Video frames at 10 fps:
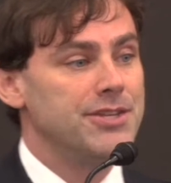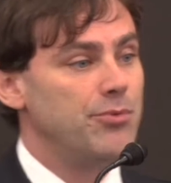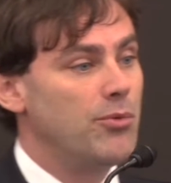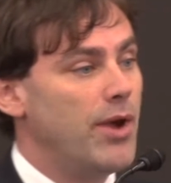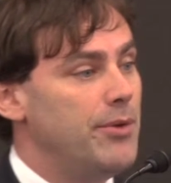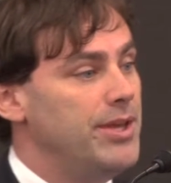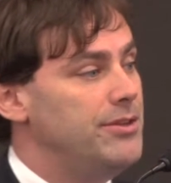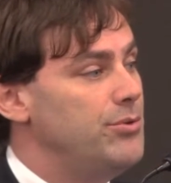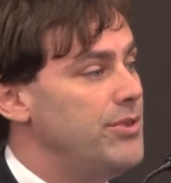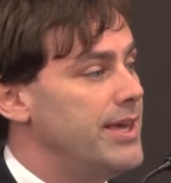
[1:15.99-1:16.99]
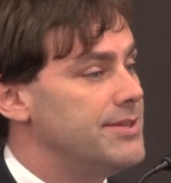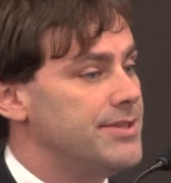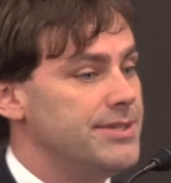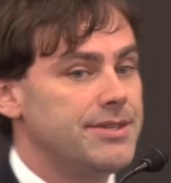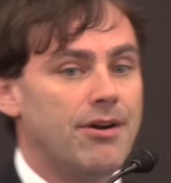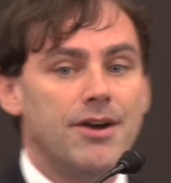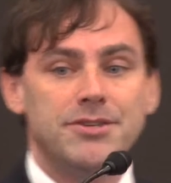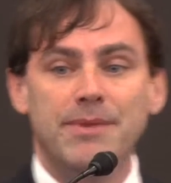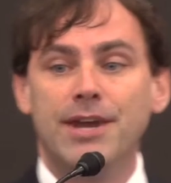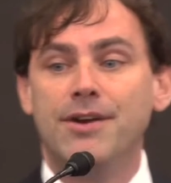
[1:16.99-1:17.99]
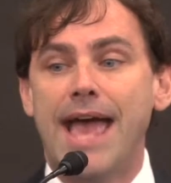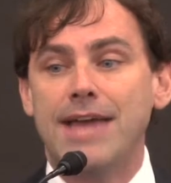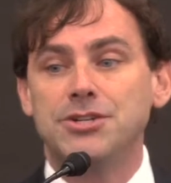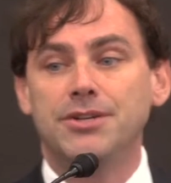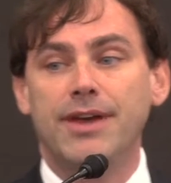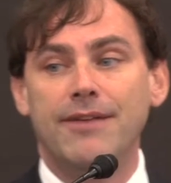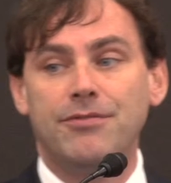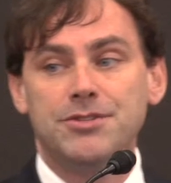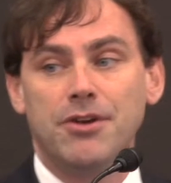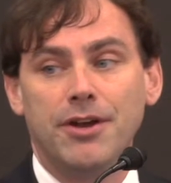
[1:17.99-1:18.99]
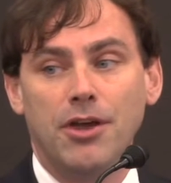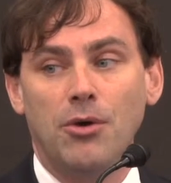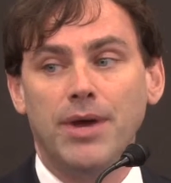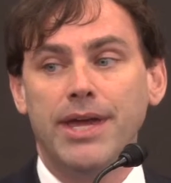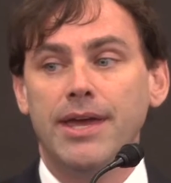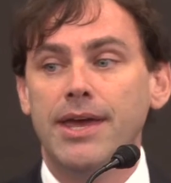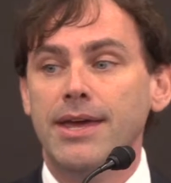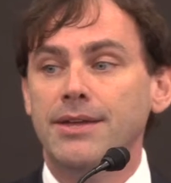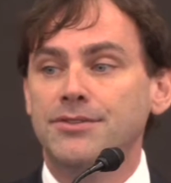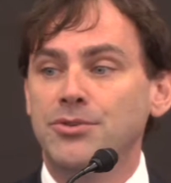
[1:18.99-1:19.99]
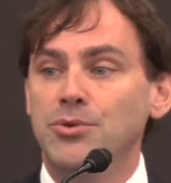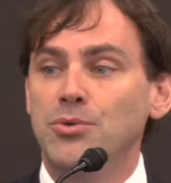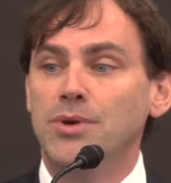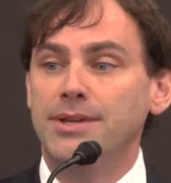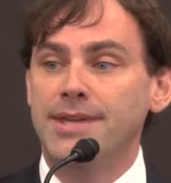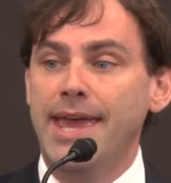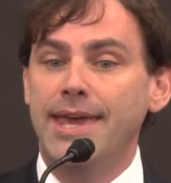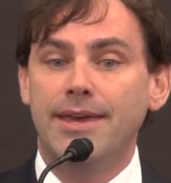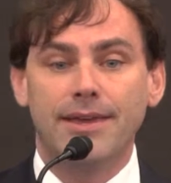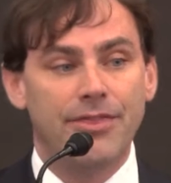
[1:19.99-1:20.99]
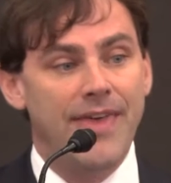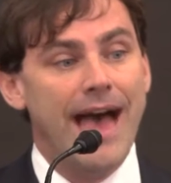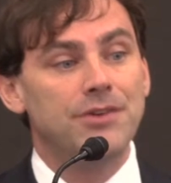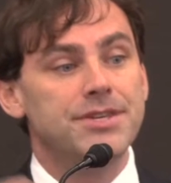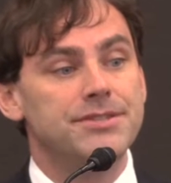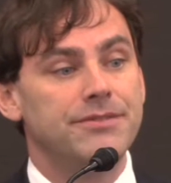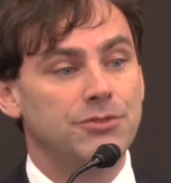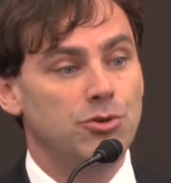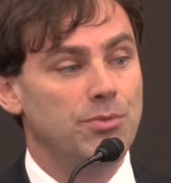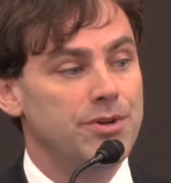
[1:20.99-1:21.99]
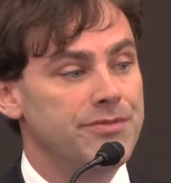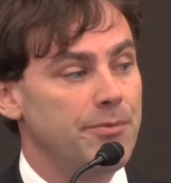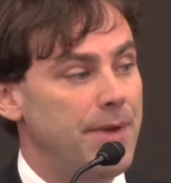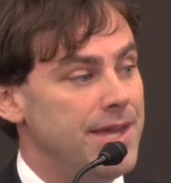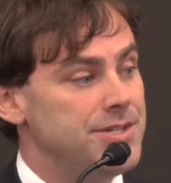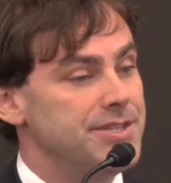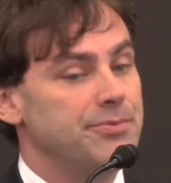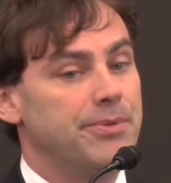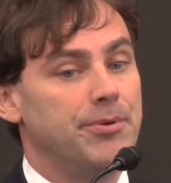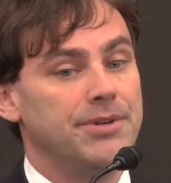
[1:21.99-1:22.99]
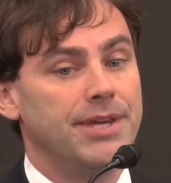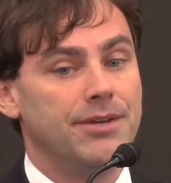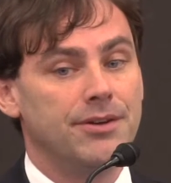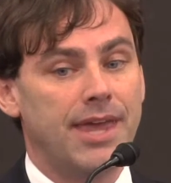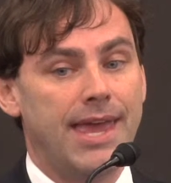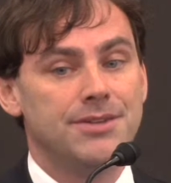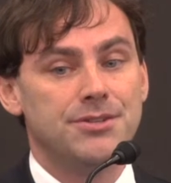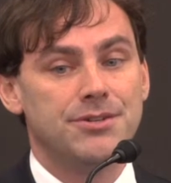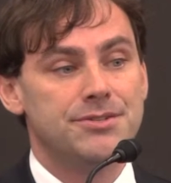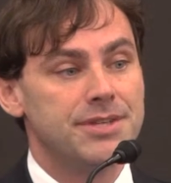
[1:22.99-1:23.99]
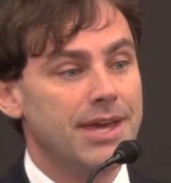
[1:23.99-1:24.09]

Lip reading: One way we do this is there are some international efforts ongoing to take thousands of tumors from patients with particular cancers